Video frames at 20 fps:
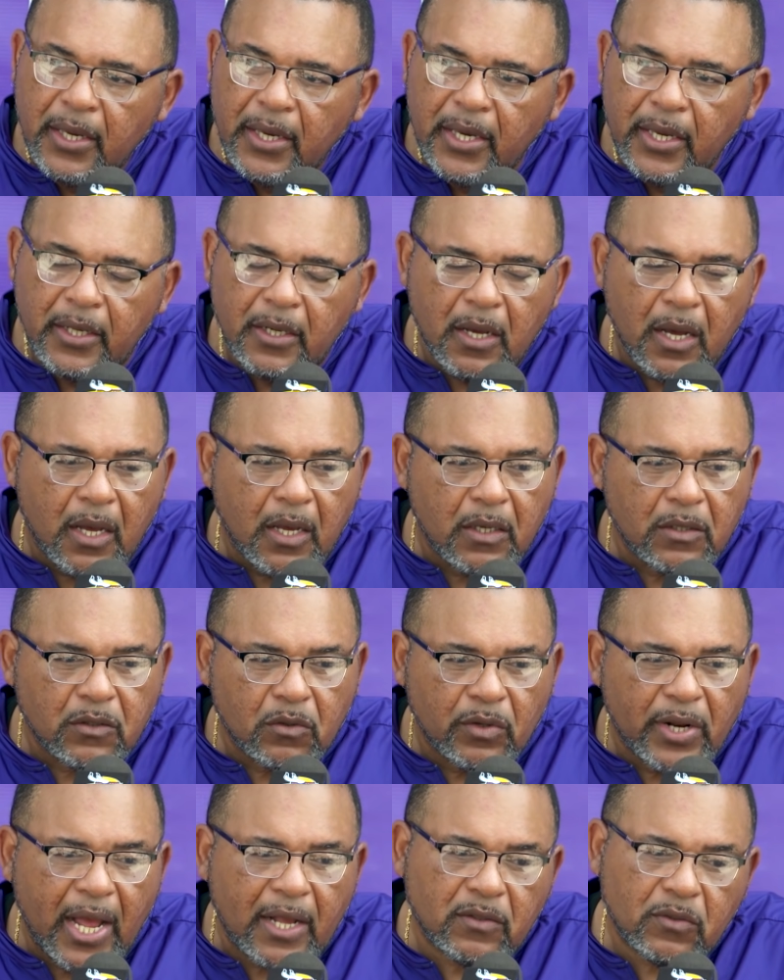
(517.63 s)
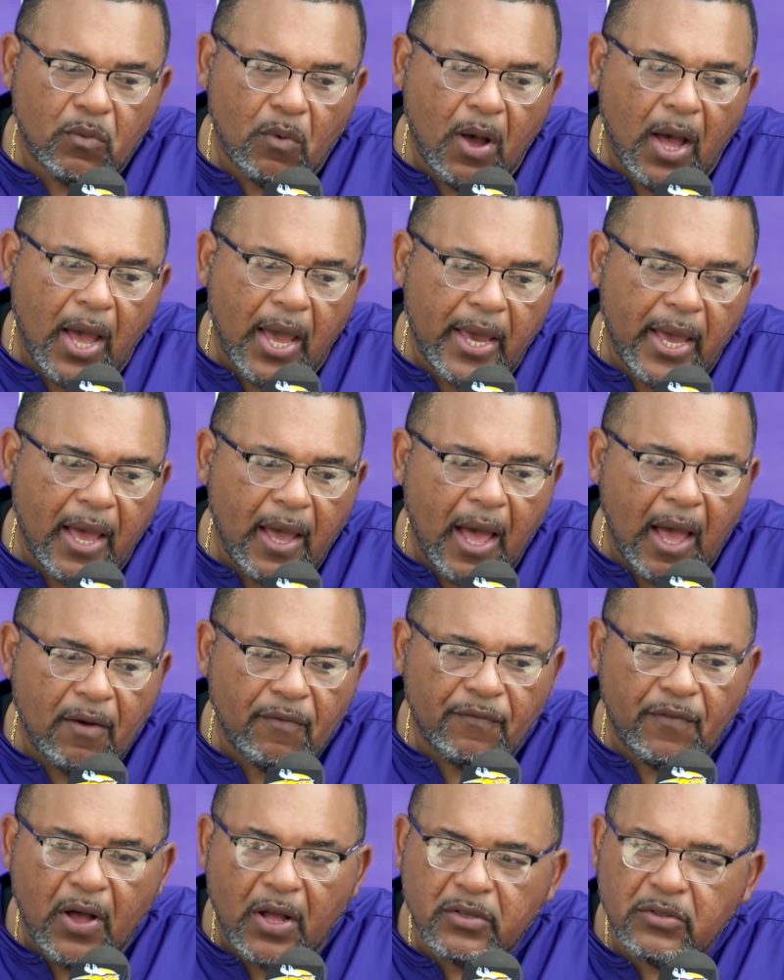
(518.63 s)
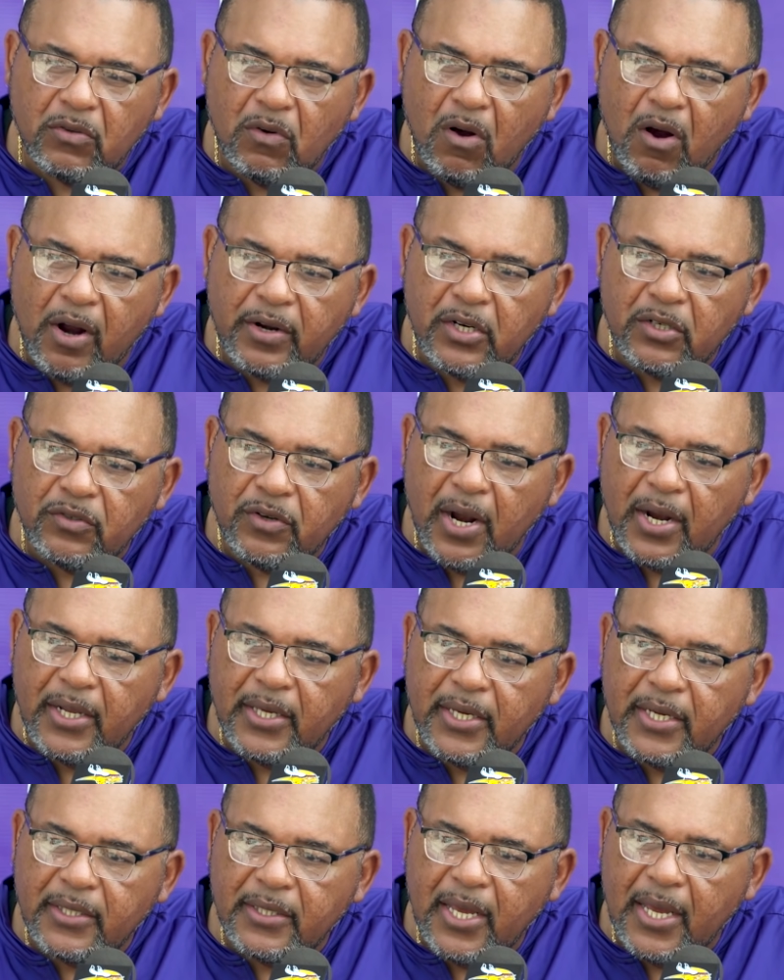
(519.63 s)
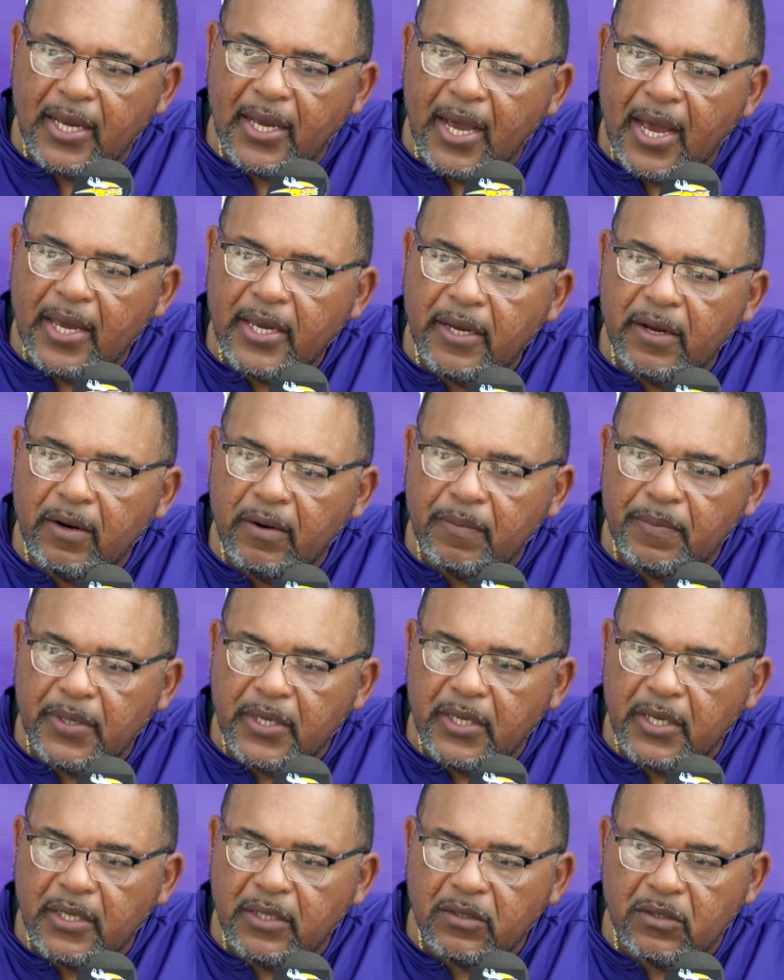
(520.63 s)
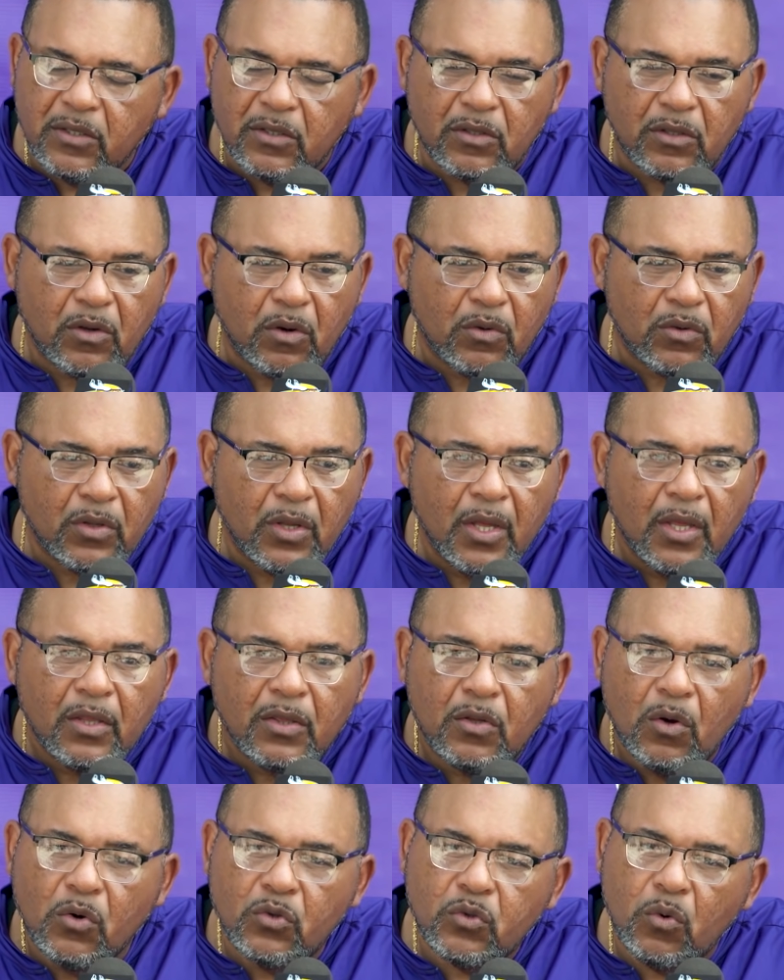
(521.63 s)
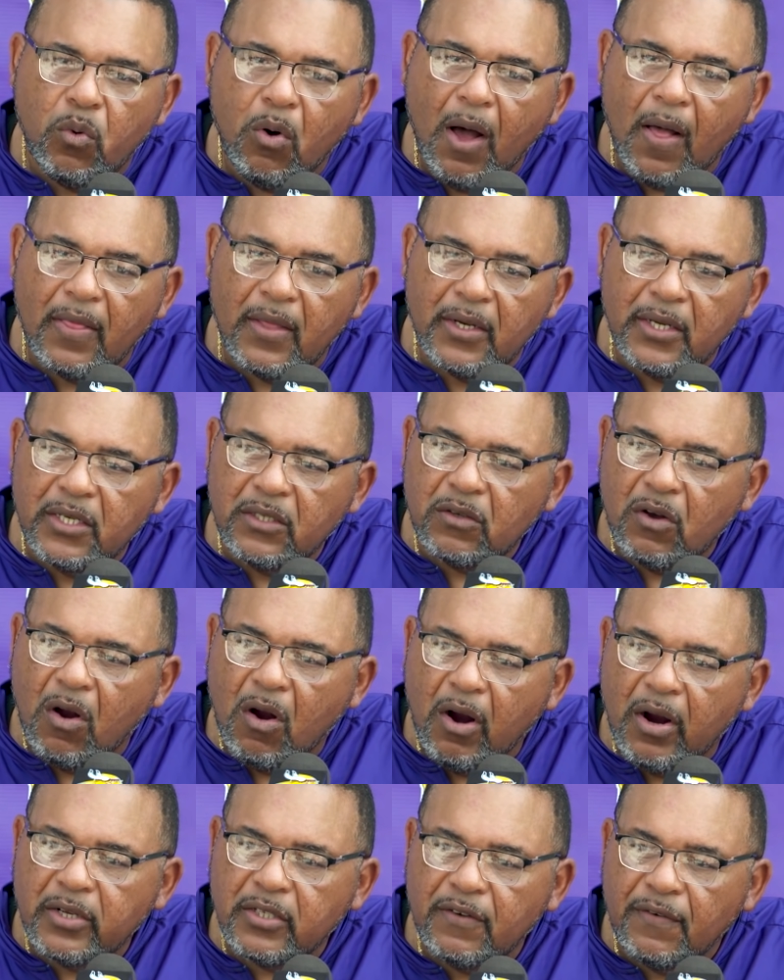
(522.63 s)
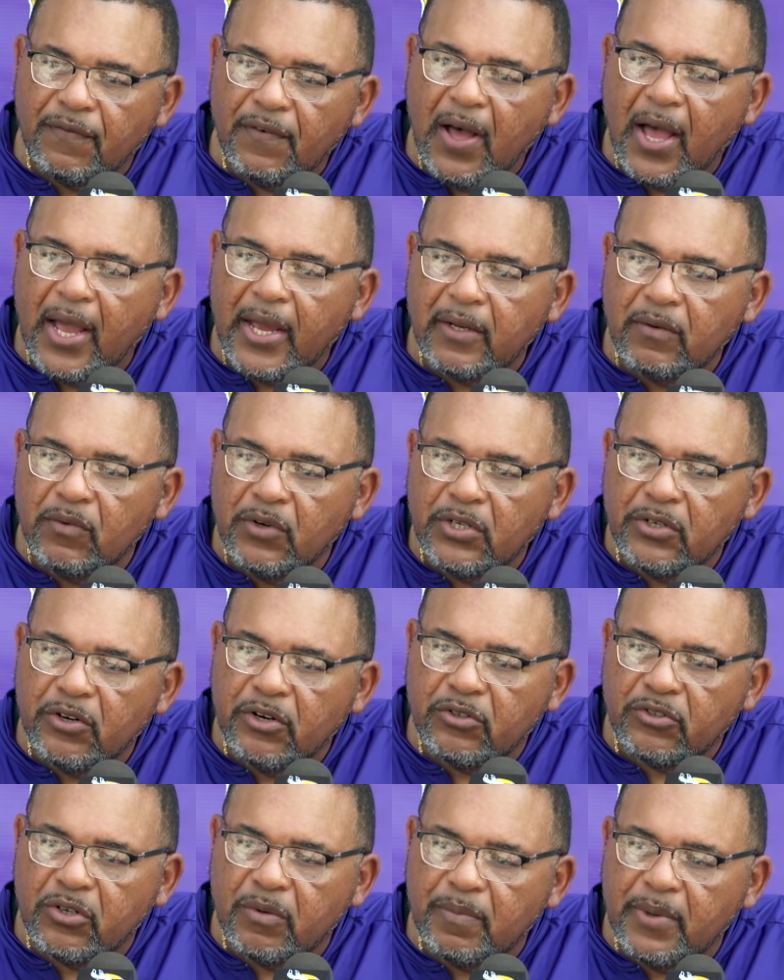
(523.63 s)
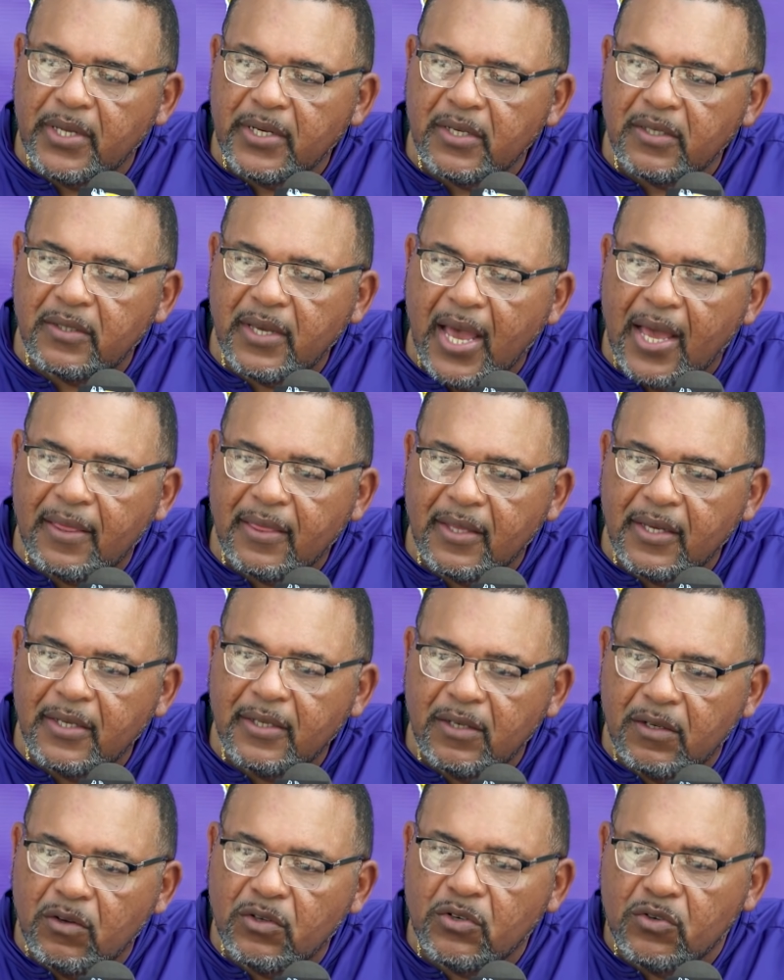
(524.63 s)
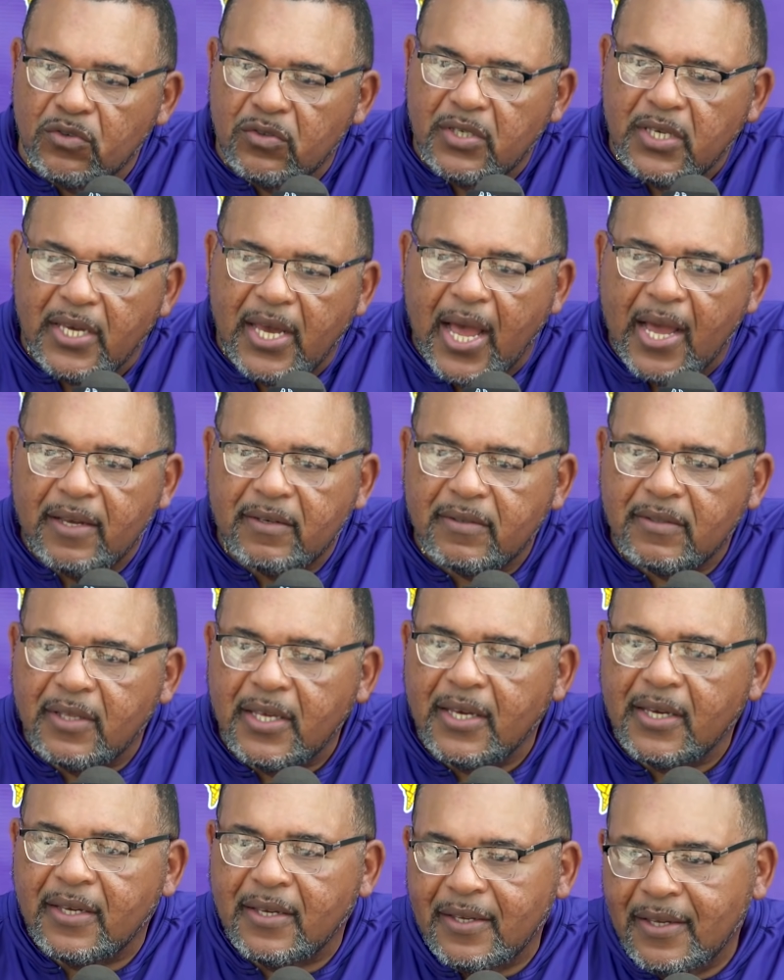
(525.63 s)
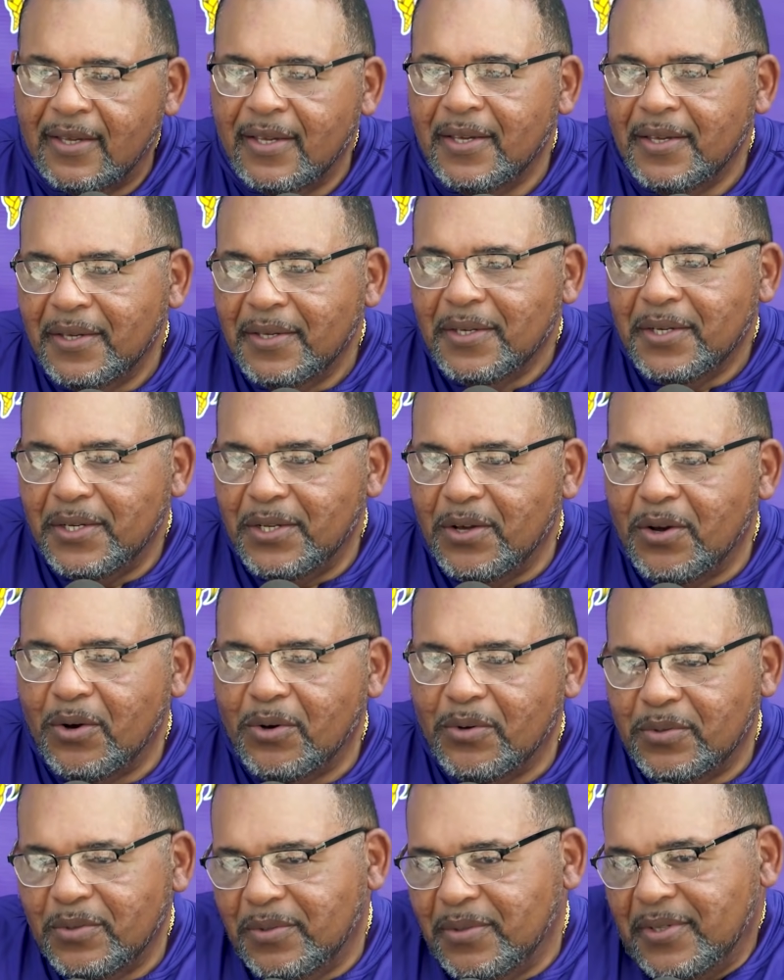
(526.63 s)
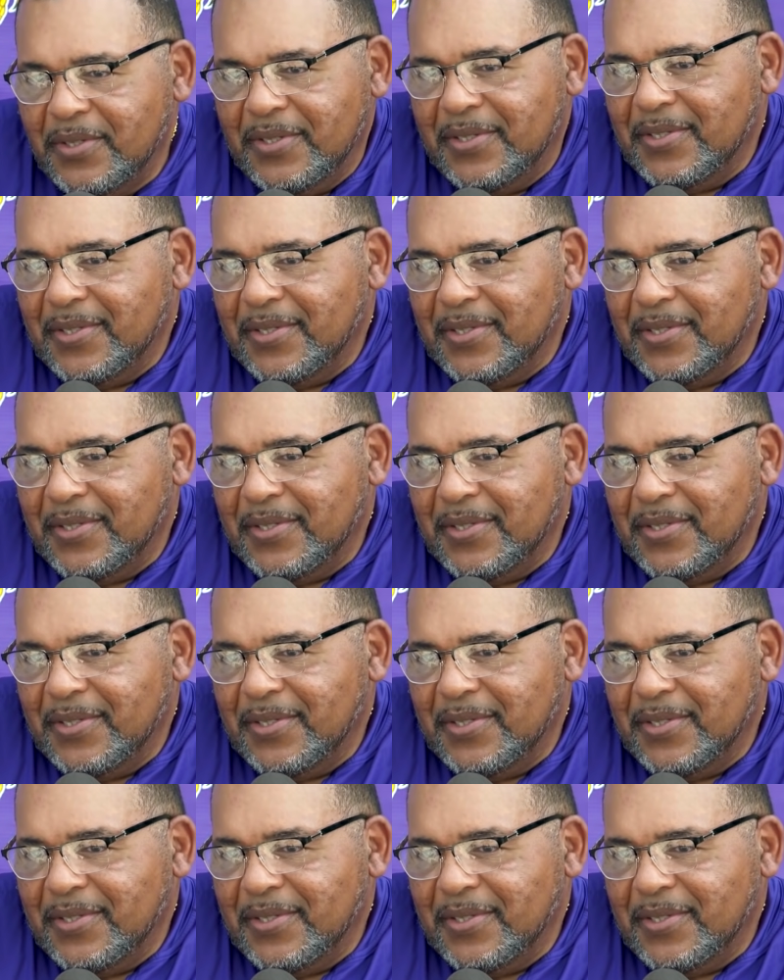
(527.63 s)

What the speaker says: And so that's why I fought so hard to try to get that guy here, because those qualities are hard to find when you're a tremendous athlete. You know, usually guys think, you know,